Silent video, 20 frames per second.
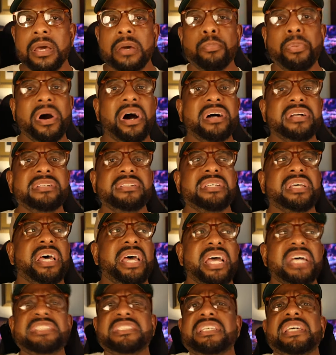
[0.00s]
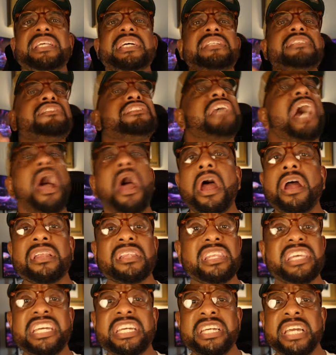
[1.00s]
But it's an
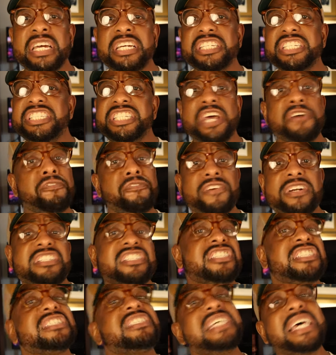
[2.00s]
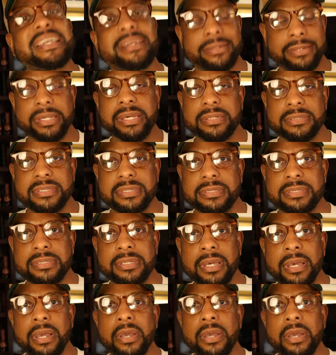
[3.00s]
entirely different sickness